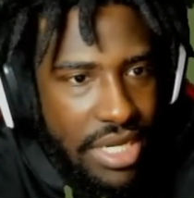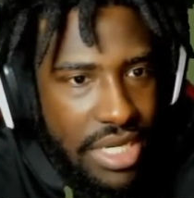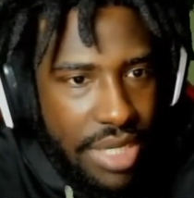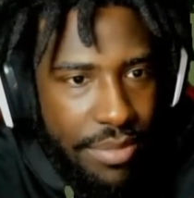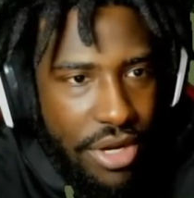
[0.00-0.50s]

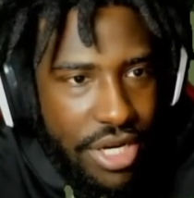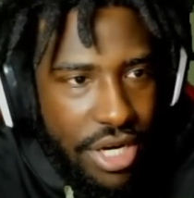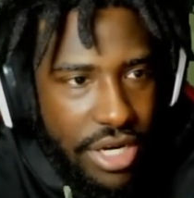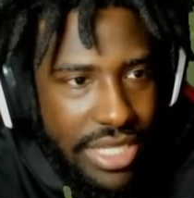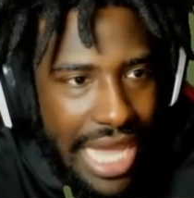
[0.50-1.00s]
Come on,
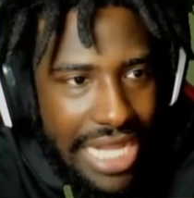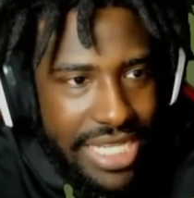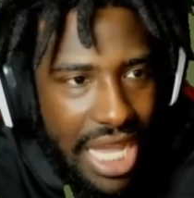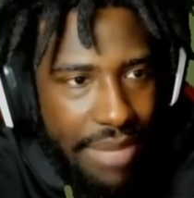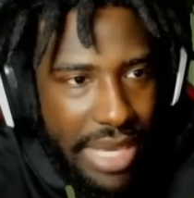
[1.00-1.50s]
Kurt. A lot of
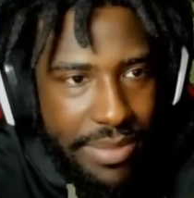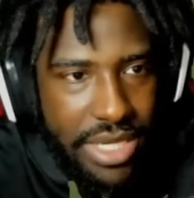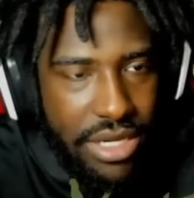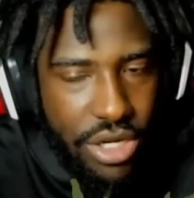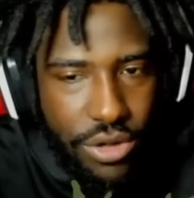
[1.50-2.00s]
time, baby.
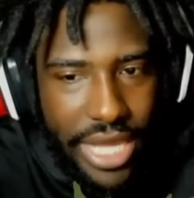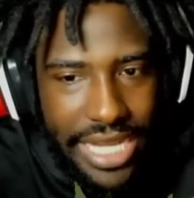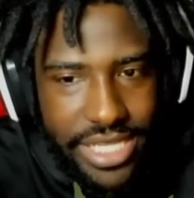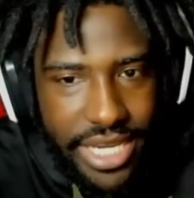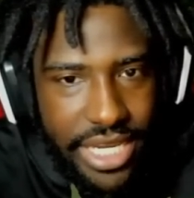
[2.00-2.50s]
Go to
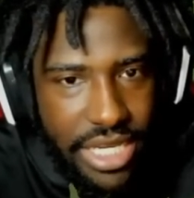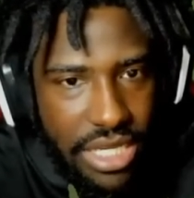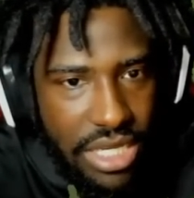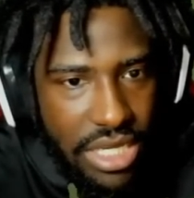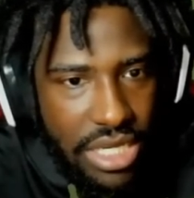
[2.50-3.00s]

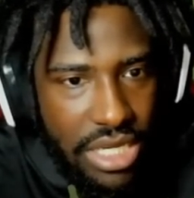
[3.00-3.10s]
18.